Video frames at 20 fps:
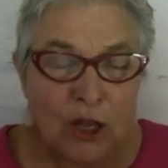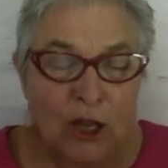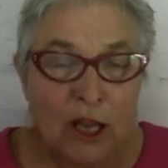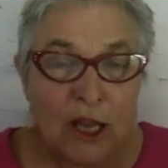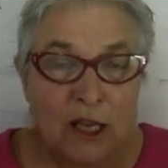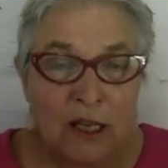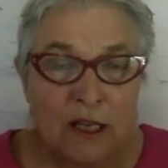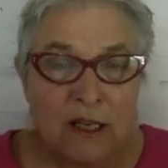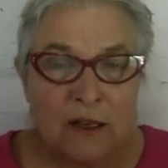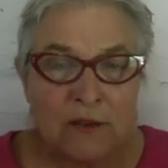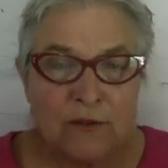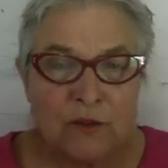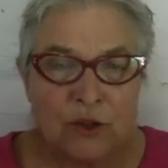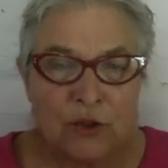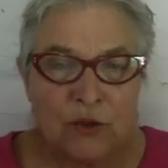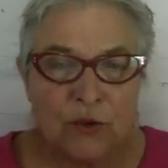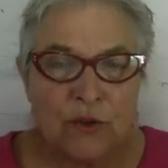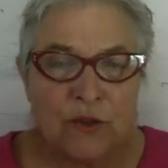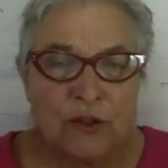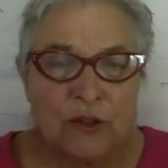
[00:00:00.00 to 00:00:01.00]
It gives
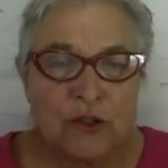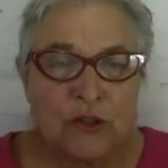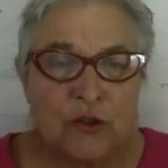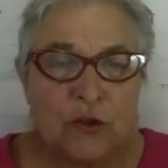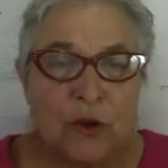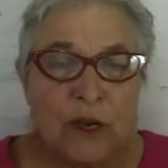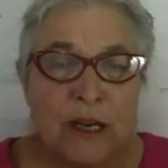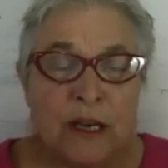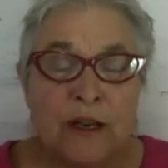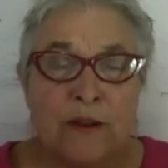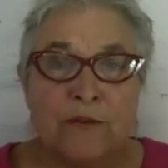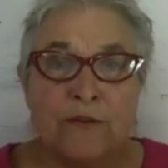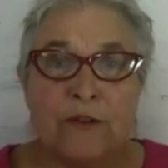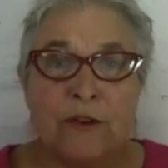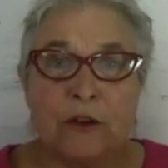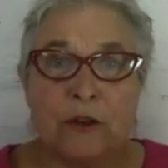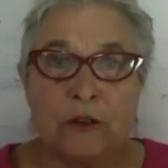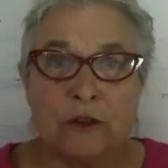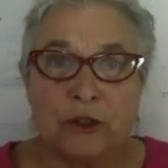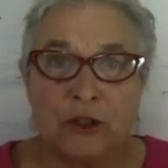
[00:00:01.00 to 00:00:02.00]
you the string
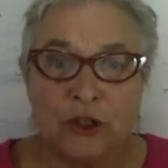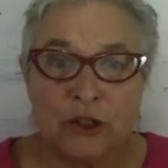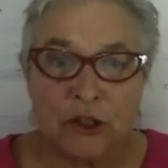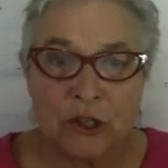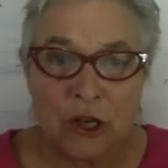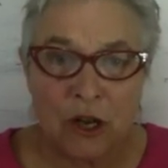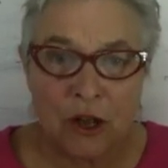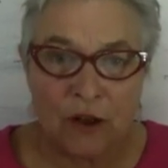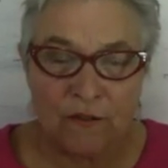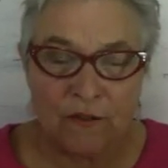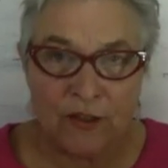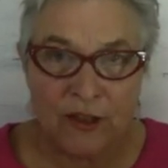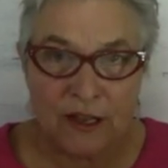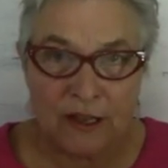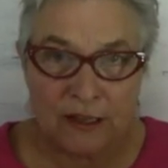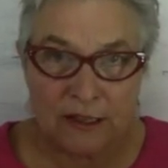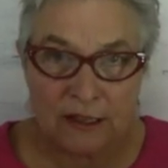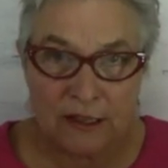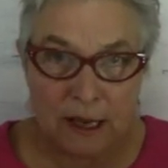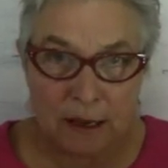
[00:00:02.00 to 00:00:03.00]
version of the
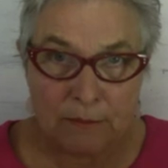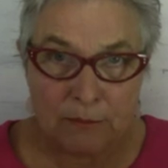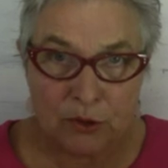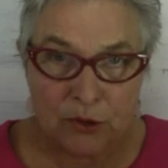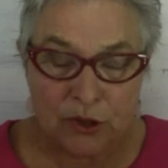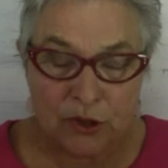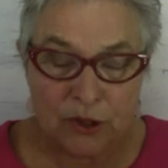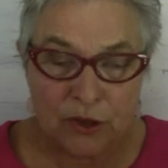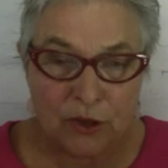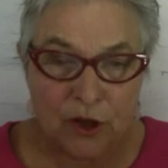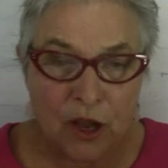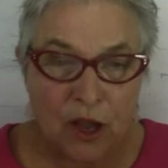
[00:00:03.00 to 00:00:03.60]
exception.